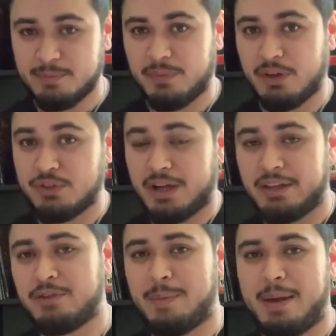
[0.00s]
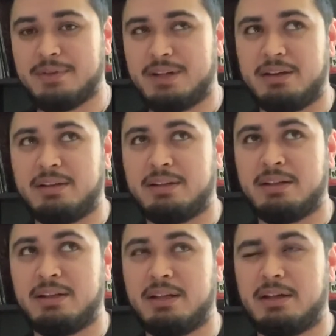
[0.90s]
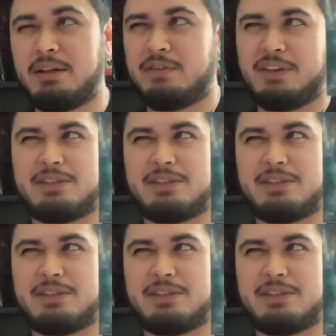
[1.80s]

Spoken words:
So I got this from Amazon for like